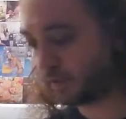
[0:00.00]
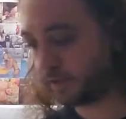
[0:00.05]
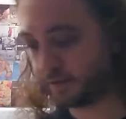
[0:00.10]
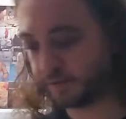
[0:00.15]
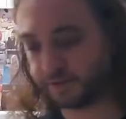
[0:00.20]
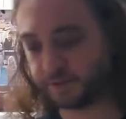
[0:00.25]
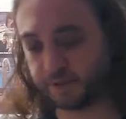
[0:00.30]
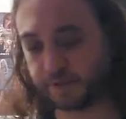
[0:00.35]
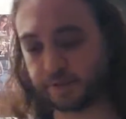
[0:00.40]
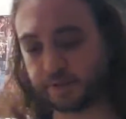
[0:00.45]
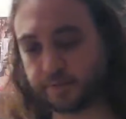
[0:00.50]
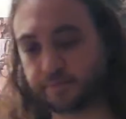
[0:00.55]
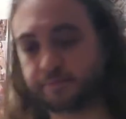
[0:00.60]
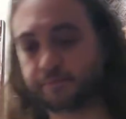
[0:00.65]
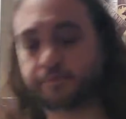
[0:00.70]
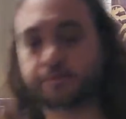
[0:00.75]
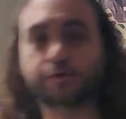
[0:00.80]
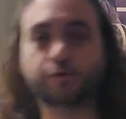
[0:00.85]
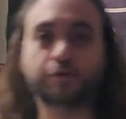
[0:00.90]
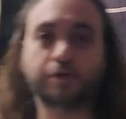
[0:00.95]
it's a
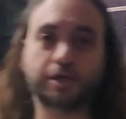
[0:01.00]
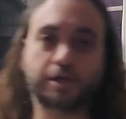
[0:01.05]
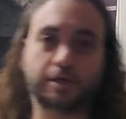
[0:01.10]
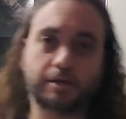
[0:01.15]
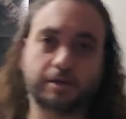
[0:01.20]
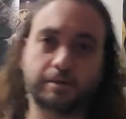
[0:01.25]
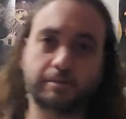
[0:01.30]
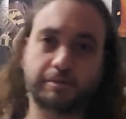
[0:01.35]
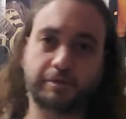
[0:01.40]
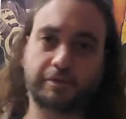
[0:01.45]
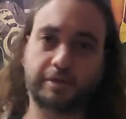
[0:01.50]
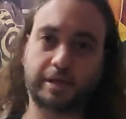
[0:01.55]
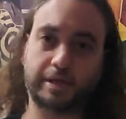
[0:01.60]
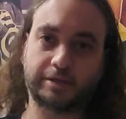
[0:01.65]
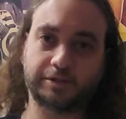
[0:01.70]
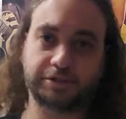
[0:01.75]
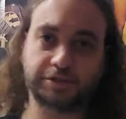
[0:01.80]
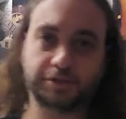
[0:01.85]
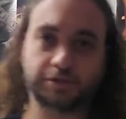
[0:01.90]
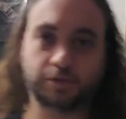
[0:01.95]
Greek
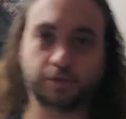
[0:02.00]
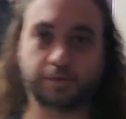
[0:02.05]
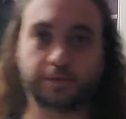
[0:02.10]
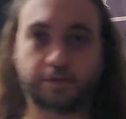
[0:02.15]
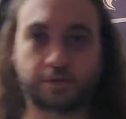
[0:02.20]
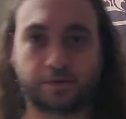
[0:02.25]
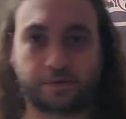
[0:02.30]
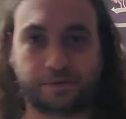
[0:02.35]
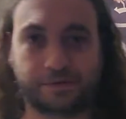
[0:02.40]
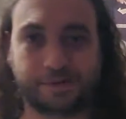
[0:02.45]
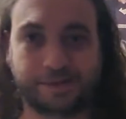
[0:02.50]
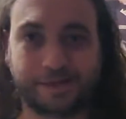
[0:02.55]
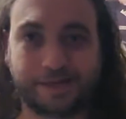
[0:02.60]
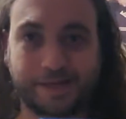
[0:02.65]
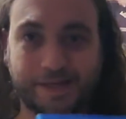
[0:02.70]
mythology story called